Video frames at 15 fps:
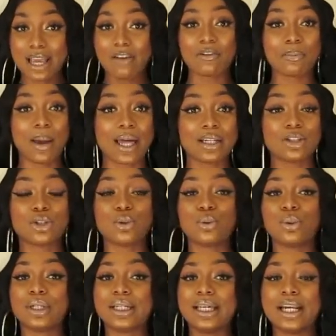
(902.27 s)
everybody
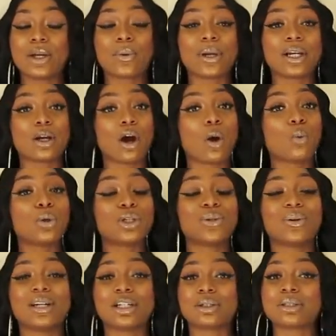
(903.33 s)
to get a credit card when
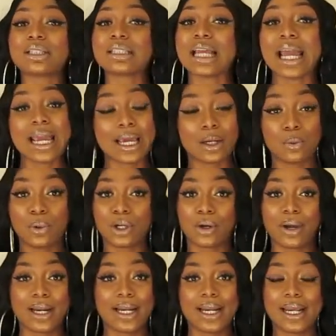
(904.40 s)
you understand what
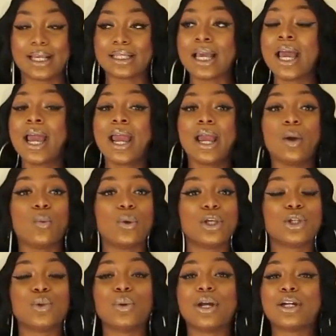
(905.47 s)
credit is, and when
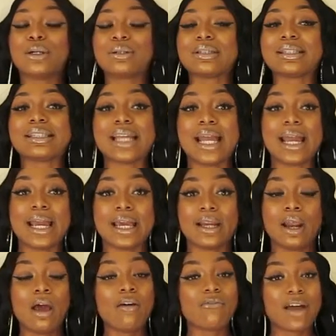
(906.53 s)
you
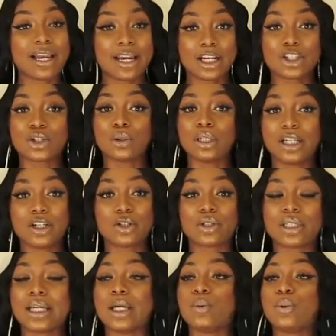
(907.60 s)
understand financial
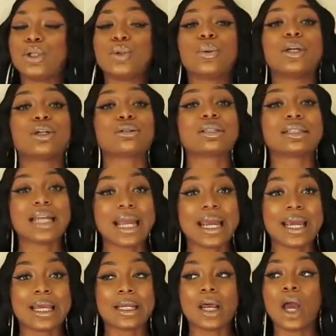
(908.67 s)
literacy, and when you
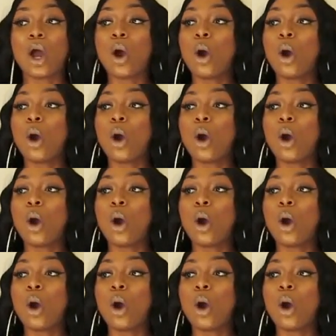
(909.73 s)
understand